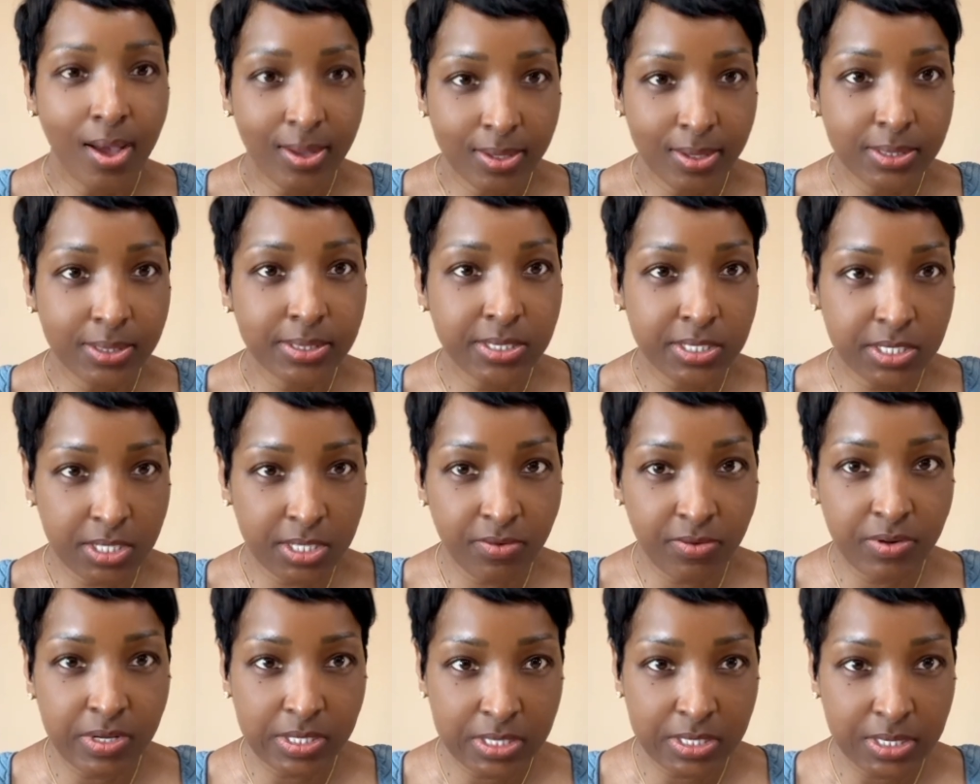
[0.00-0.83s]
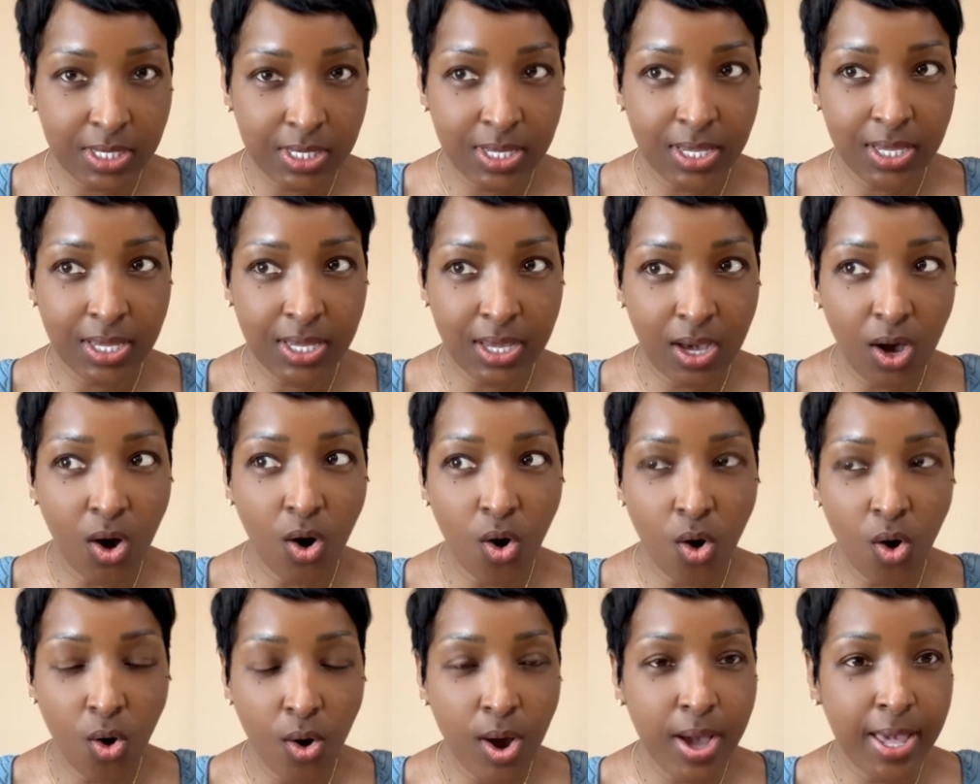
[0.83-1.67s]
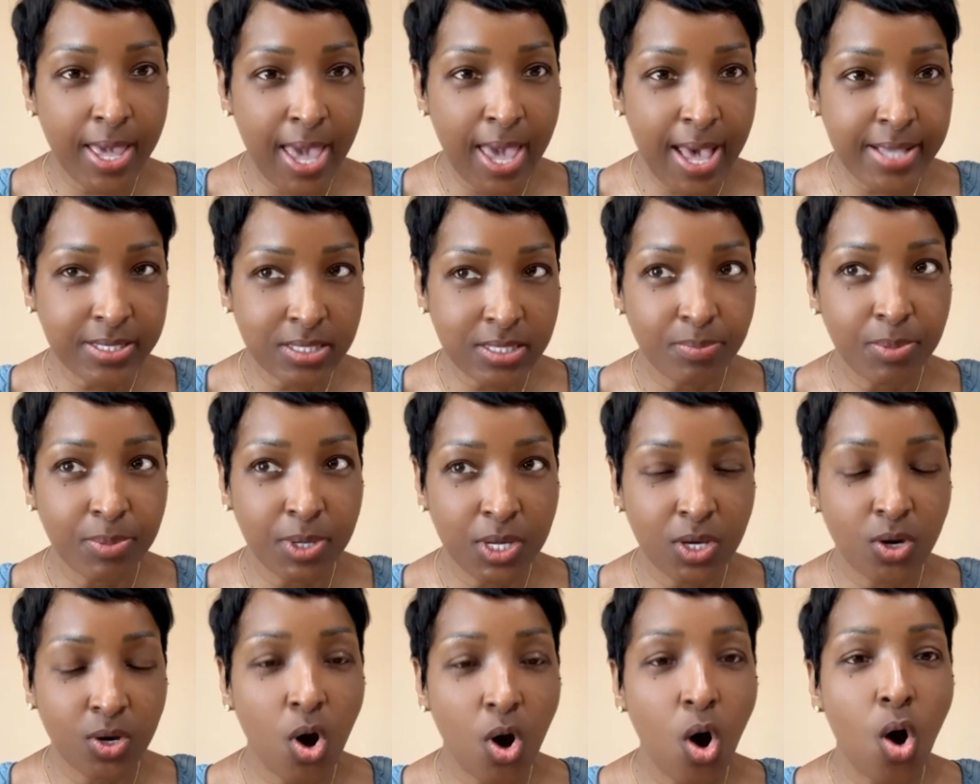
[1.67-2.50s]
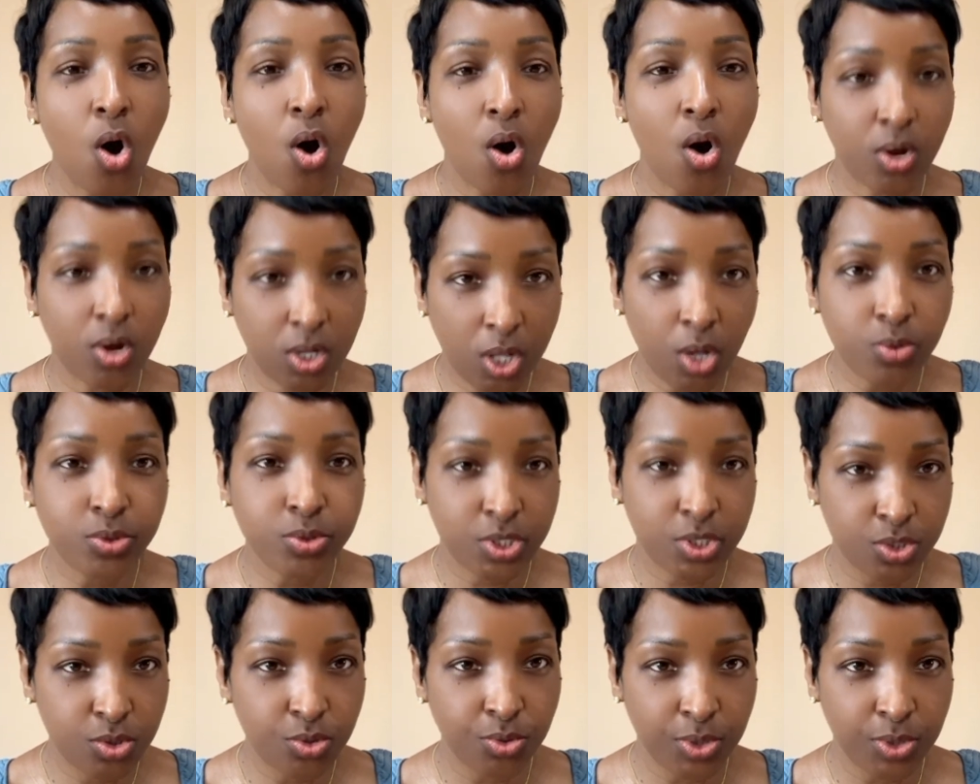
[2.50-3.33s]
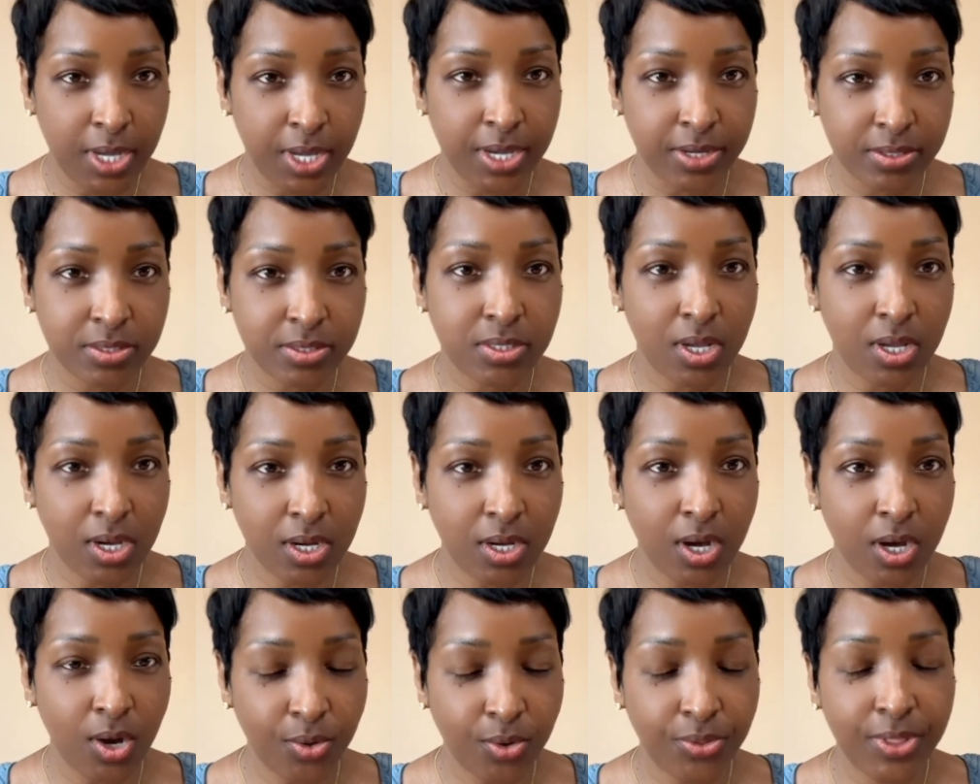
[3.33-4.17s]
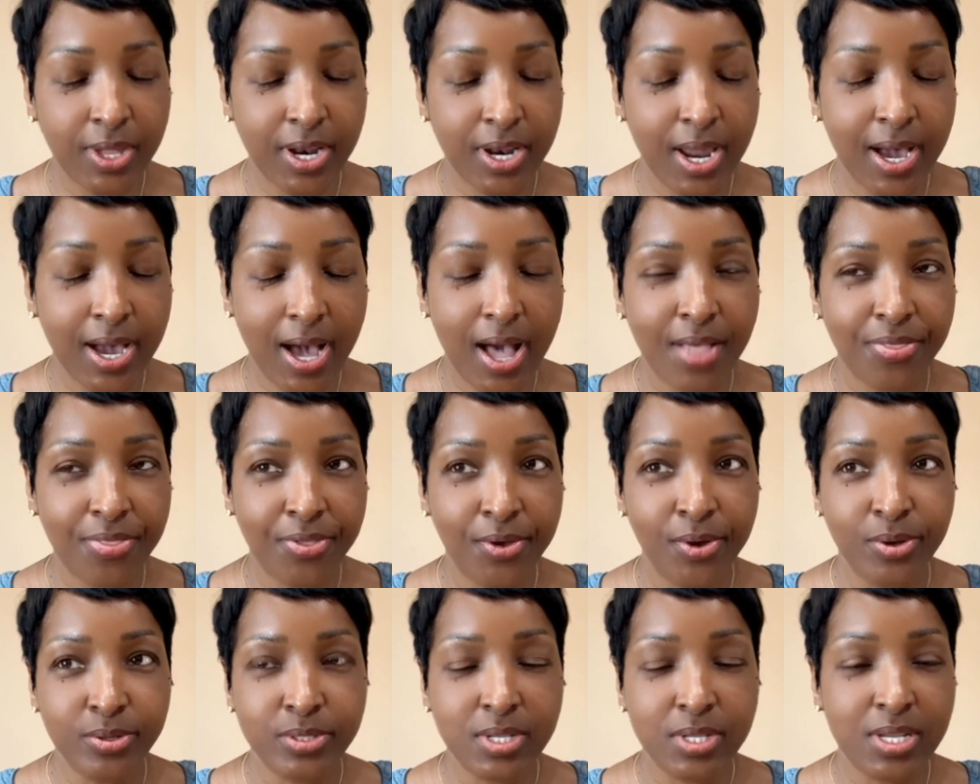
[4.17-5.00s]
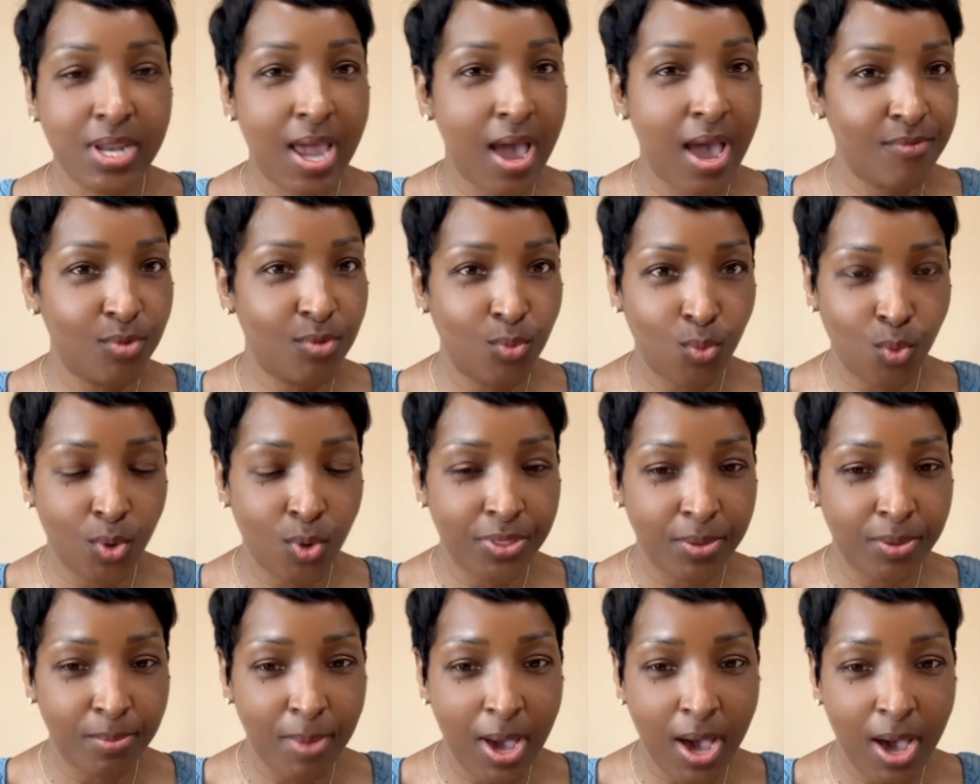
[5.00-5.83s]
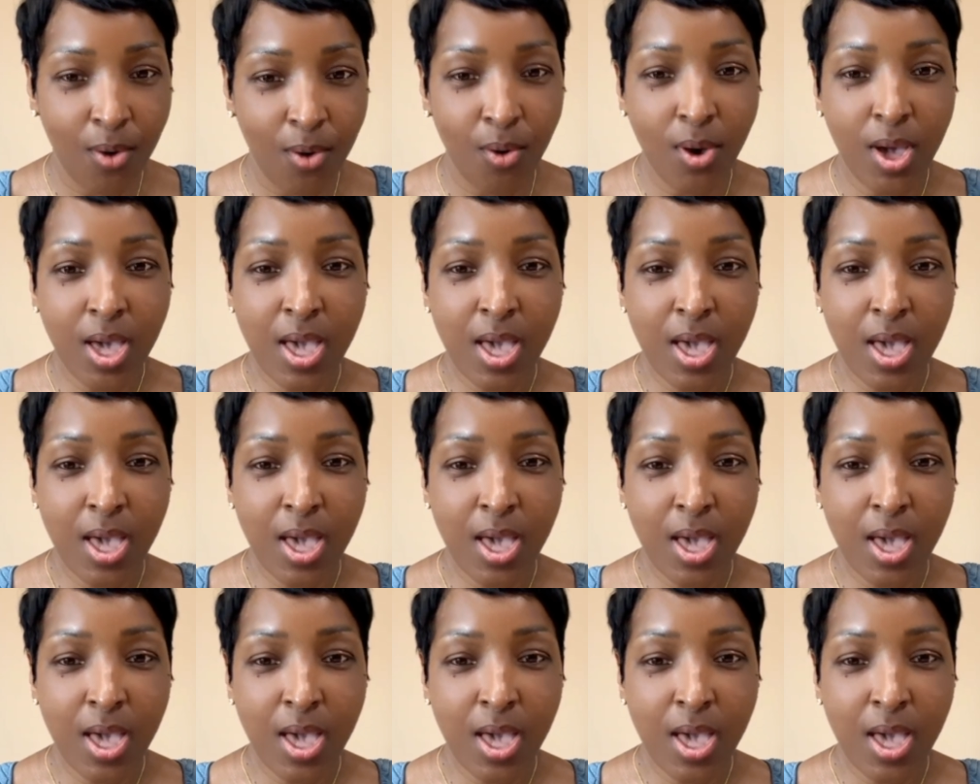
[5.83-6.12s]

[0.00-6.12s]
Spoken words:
Seriously, it has to be close to 2 years ago that I got those, and I haven't worn them out.